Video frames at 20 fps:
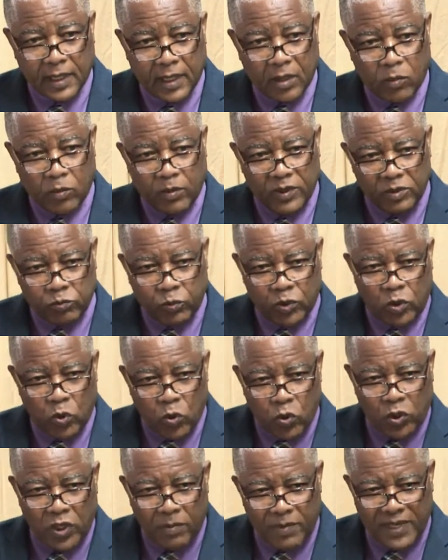would
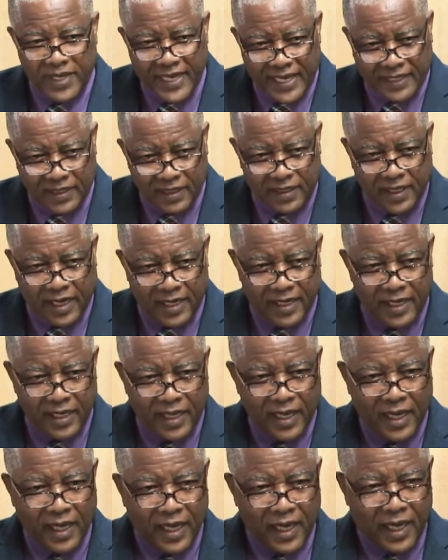only be necessary
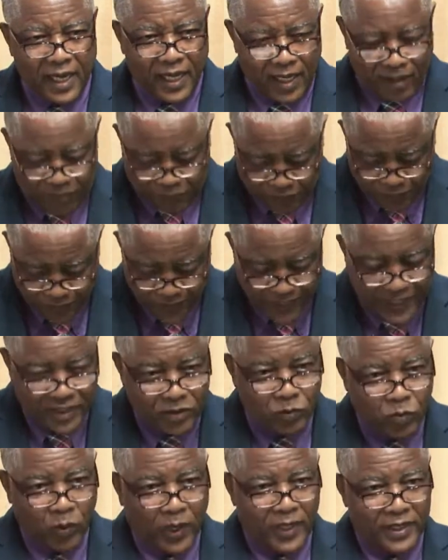if this
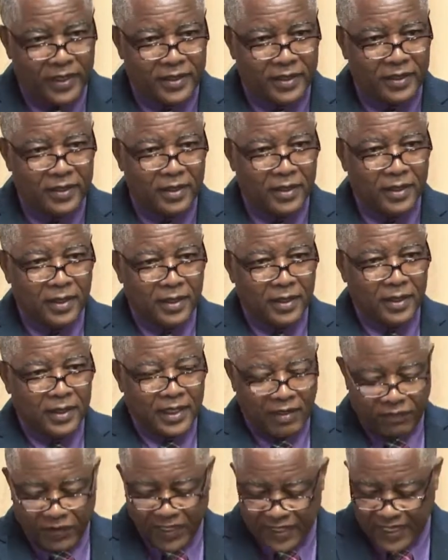
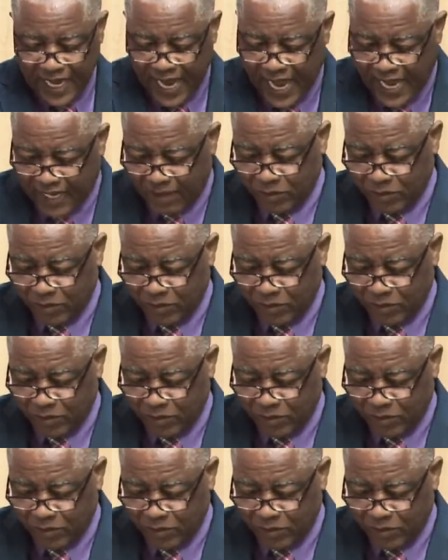act